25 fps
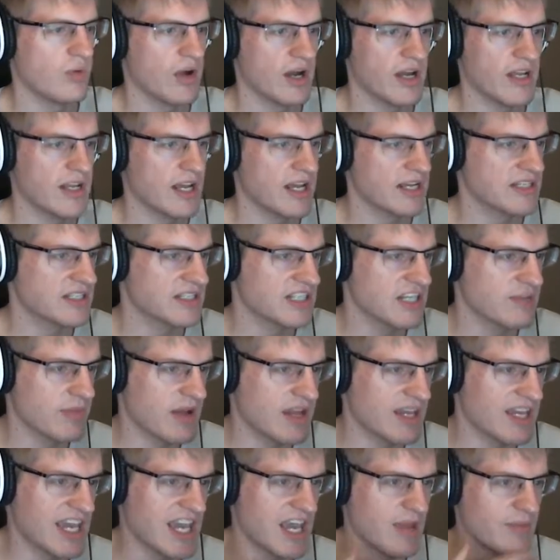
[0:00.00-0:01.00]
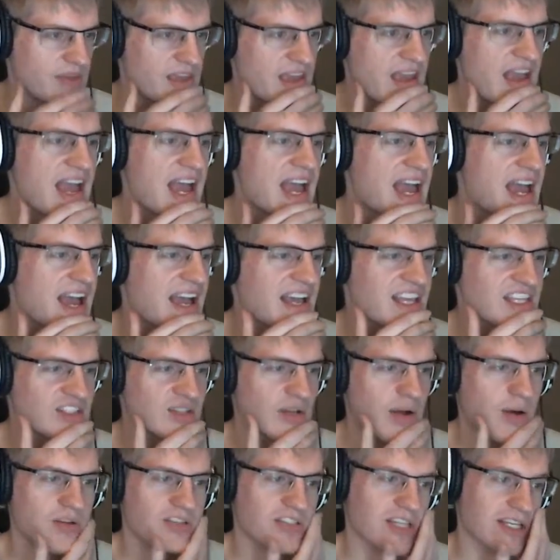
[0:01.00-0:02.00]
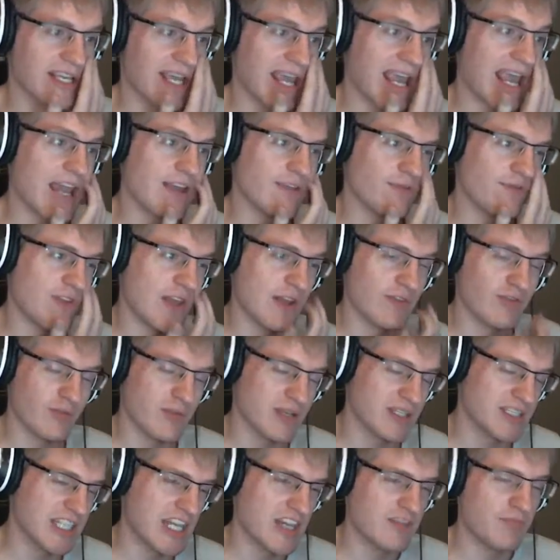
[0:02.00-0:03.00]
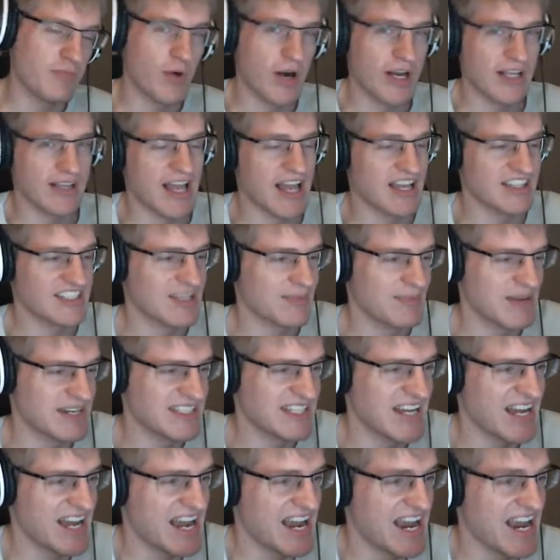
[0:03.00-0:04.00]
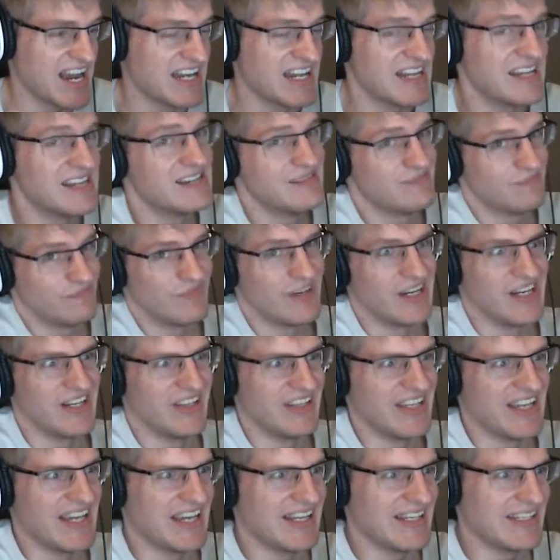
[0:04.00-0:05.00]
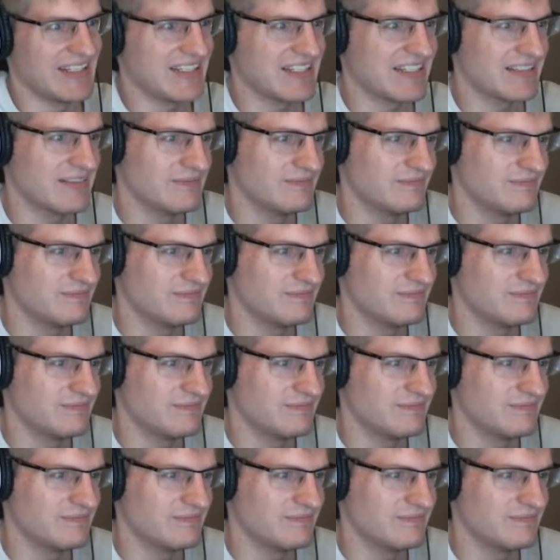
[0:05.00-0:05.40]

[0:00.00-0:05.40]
Y, exited my game. Yeah, so I was like eight feet from a save point last time I died. Brilliant.